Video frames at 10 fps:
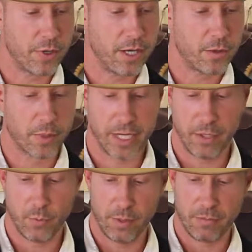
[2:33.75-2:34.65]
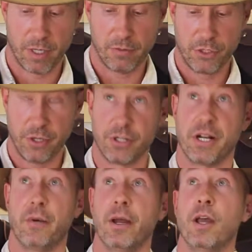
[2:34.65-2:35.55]
Right now we're getting 1 bar of charge.
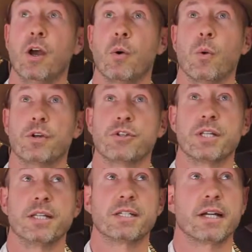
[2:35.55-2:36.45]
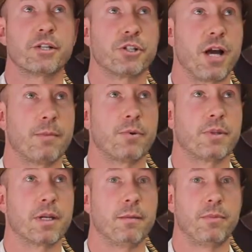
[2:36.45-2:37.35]
Now we're just inside a shop with
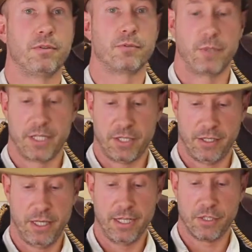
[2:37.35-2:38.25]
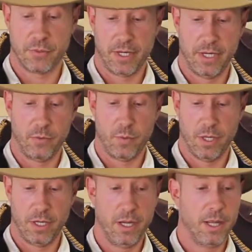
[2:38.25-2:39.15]
a couple fluorescent lights and we're getting
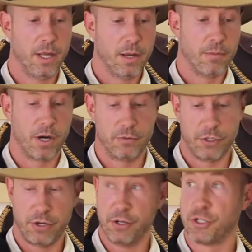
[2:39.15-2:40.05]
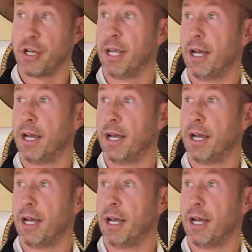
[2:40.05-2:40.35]
1 bar of charge.